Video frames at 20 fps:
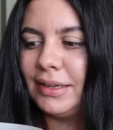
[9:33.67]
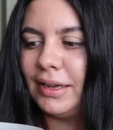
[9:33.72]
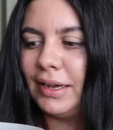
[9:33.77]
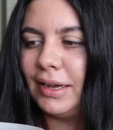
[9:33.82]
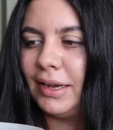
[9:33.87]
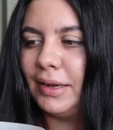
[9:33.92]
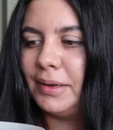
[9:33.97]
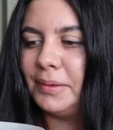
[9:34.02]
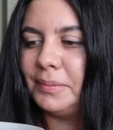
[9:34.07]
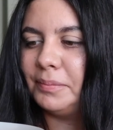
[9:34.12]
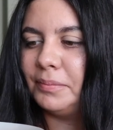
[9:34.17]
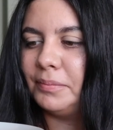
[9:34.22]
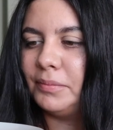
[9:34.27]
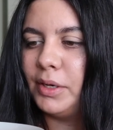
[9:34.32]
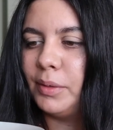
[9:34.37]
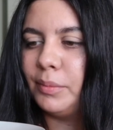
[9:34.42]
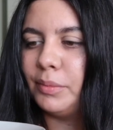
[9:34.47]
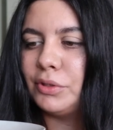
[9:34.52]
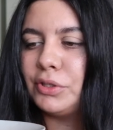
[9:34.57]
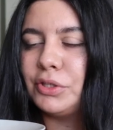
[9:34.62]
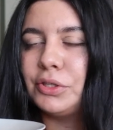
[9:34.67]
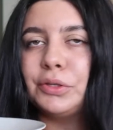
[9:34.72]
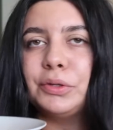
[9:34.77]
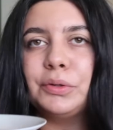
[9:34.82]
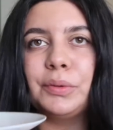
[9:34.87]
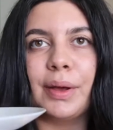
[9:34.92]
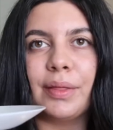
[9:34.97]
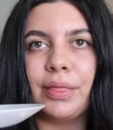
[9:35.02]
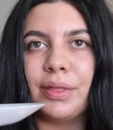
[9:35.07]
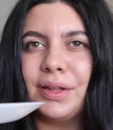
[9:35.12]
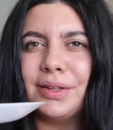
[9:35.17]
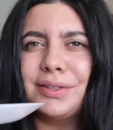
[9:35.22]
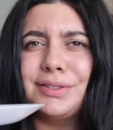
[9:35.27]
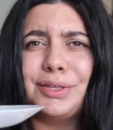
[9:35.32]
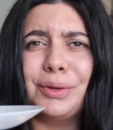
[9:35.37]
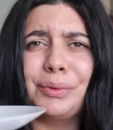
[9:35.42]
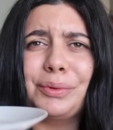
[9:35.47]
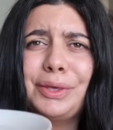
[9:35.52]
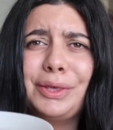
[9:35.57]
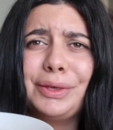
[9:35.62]
Number two, I think
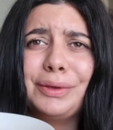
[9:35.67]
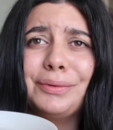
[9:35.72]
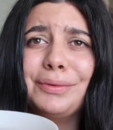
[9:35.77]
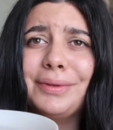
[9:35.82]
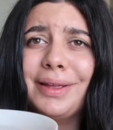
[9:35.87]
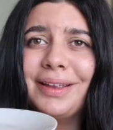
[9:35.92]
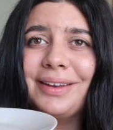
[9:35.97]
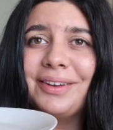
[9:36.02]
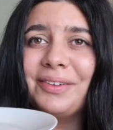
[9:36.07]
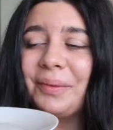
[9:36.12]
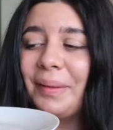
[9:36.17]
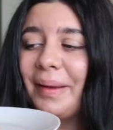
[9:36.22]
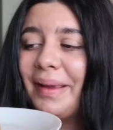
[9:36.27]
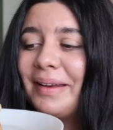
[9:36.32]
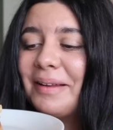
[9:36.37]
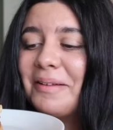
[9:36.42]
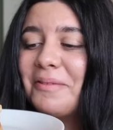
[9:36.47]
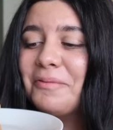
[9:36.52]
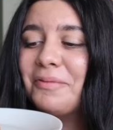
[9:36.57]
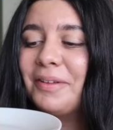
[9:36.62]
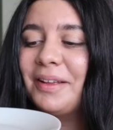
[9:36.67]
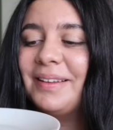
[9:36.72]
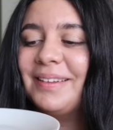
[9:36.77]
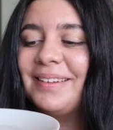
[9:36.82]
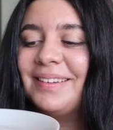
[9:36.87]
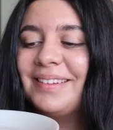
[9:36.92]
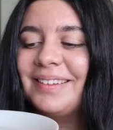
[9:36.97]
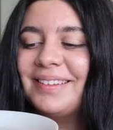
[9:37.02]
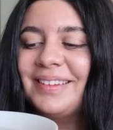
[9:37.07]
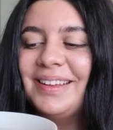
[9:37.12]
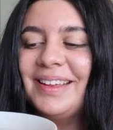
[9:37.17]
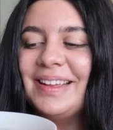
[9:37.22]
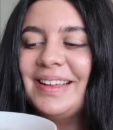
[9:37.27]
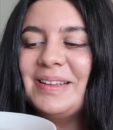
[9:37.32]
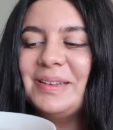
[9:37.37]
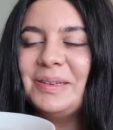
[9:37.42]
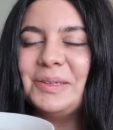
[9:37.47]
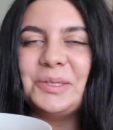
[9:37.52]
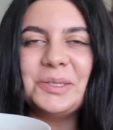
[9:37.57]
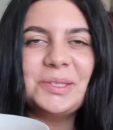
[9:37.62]
it's so cute and creative and
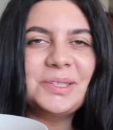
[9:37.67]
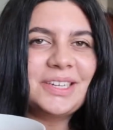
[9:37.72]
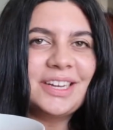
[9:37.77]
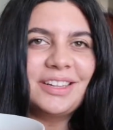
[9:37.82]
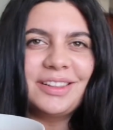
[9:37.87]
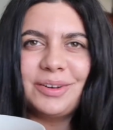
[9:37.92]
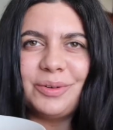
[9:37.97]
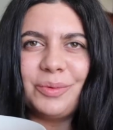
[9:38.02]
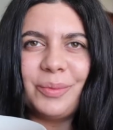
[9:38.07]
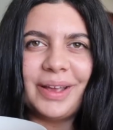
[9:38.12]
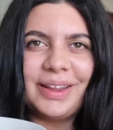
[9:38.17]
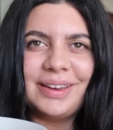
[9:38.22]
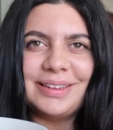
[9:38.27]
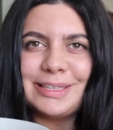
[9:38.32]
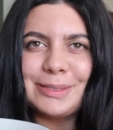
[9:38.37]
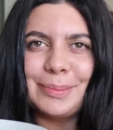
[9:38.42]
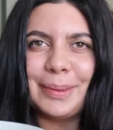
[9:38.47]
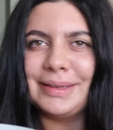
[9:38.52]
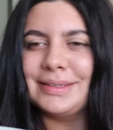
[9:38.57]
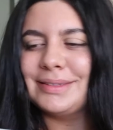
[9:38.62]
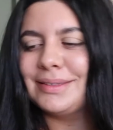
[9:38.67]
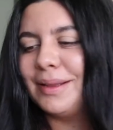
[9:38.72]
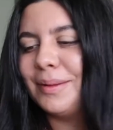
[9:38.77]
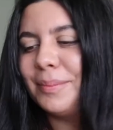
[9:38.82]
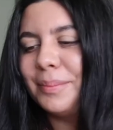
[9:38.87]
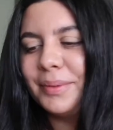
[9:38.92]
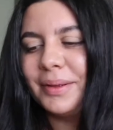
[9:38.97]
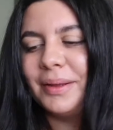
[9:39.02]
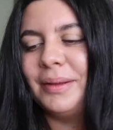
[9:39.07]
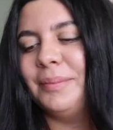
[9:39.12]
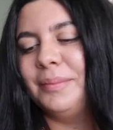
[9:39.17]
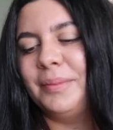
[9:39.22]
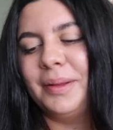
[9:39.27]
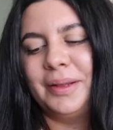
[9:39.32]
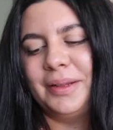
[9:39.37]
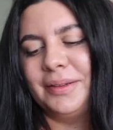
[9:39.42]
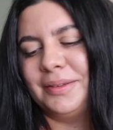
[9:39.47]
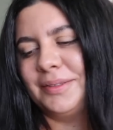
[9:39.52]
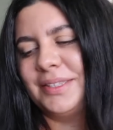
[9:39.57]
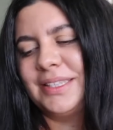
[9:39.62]
just a little way to spice up
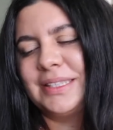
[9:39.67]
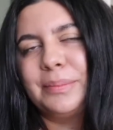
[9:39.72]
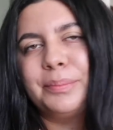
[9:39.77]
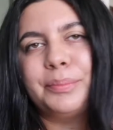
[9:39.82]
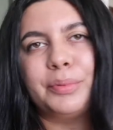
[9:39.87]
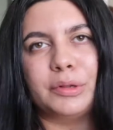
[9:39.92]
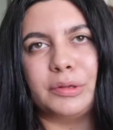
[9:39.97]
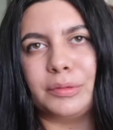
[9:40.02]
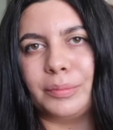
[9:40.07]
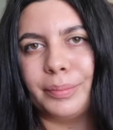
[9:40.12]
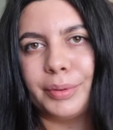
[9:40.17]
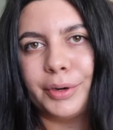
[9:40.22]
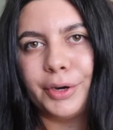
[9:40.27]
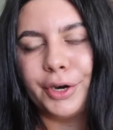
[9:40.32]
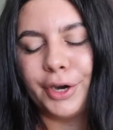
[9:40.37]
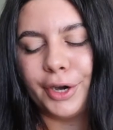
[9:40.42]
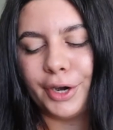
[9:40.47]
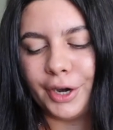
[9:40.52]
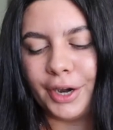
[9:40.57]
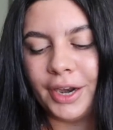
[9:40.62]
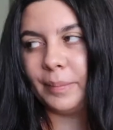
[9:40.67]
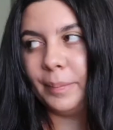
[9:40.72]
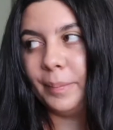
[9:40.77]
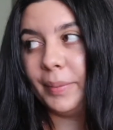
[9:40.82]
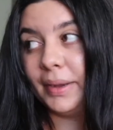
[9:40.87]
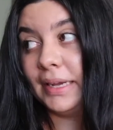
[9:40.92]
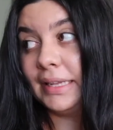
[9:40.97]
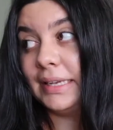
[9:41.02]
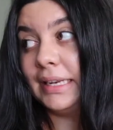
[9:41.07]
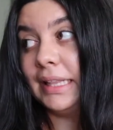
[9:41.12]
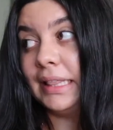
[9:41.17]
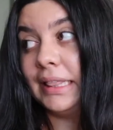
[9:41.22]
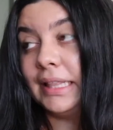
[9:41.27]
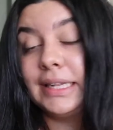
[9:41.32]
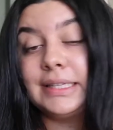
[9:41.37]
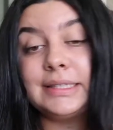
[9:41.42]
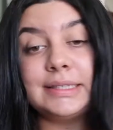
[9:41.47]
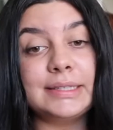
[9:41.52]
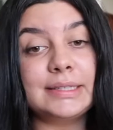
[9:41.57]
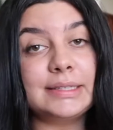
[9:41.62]
a simple burger. But
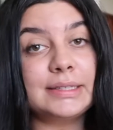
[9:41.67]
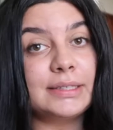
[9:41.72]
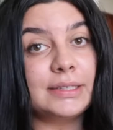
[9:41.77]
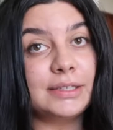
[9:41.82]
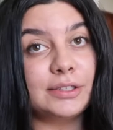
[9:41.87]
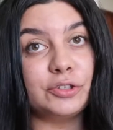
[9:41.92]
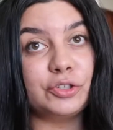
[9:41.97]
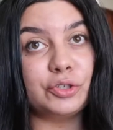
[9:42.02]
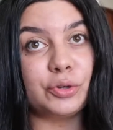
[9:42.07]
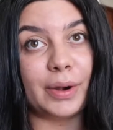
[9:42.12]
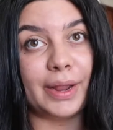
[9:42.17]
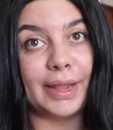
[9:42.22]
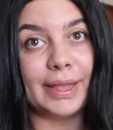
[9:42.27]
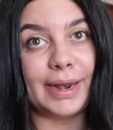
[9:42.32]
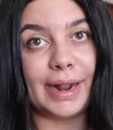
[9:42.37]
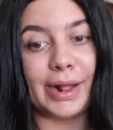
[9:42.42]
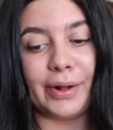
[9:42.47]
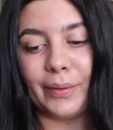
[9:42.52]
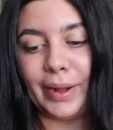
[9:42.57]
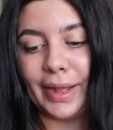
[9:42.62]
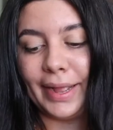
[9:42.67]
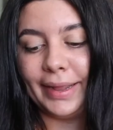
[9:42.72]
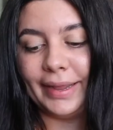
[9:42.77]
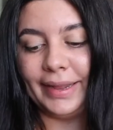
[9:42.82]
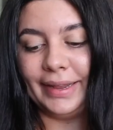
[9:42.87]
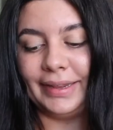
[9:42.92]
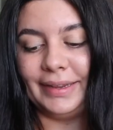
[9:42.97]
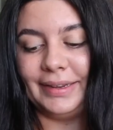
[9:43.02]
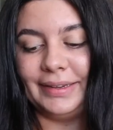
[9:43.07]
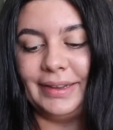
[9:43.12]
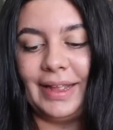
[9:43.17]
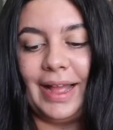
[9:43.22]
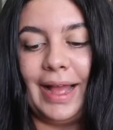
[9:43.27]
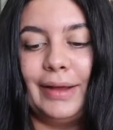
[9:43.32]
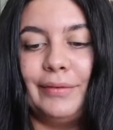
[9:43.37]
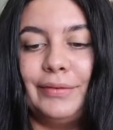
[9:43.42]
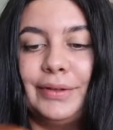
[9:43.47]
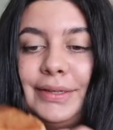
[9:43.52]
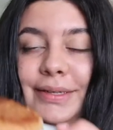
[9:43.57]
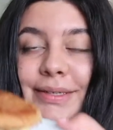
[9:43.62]
let's try it out. I
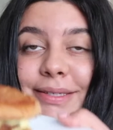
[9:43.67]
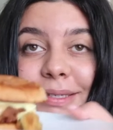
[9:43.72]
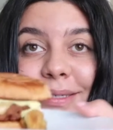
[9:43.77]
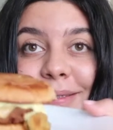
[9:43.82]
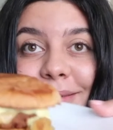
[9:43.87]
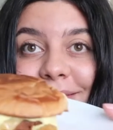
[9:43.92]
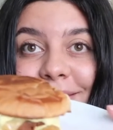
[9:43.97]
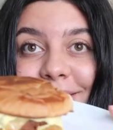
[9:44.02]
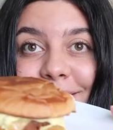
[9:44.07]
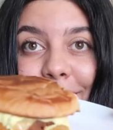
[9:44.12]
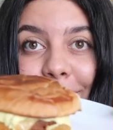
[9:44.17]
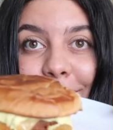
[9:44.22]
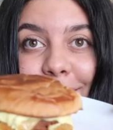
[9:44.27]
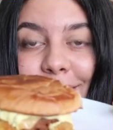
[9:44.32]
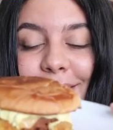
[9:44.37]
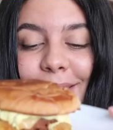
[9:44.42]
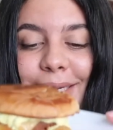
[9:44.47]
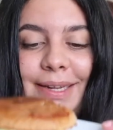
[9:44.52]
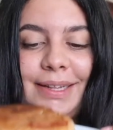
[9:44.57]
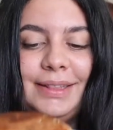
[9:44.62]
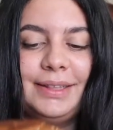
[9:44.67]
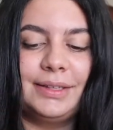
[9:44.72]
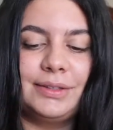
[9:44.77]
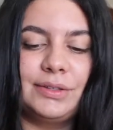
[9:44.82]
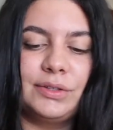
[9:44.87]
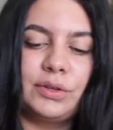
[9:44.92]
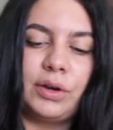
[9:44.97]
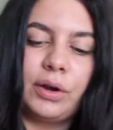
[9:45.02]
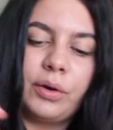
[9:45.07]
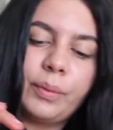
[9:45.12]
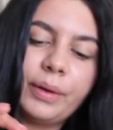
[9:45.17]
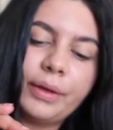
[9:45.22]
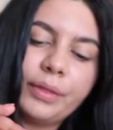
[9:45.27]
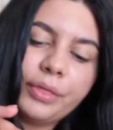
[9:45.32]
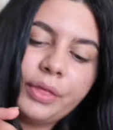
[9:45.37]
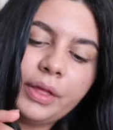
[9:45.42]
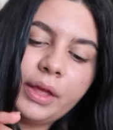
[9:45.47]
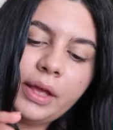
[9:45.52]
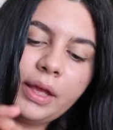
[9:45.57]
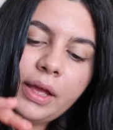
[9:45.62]
haven't tasted it. Let's start
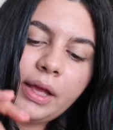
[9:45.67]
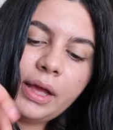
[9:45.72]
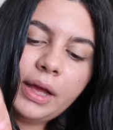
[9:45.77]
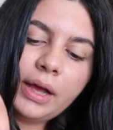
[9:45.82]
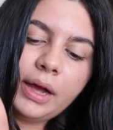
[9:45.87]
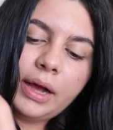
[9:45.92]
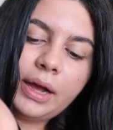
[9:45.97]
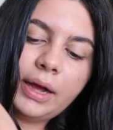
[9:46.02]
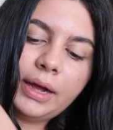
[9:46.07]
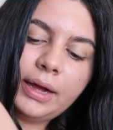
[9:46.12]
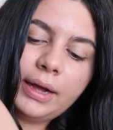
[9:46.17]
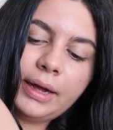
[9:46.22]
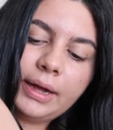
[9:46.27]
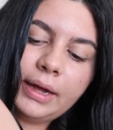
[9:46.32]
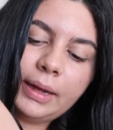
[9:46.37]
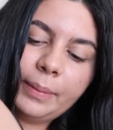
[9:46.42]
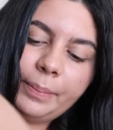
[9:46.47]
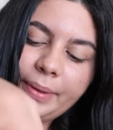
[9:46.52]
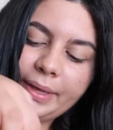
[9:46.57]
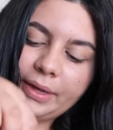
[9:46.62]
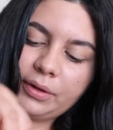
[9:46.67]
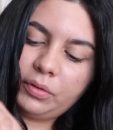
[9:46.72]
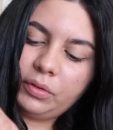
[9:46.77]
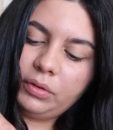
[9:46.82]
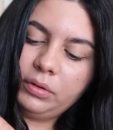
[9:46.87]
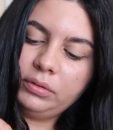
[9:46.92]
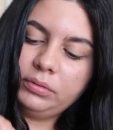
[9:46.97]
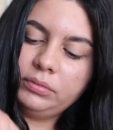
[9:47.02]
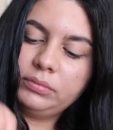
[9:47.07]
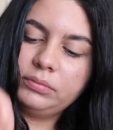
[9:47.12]
with a pickle.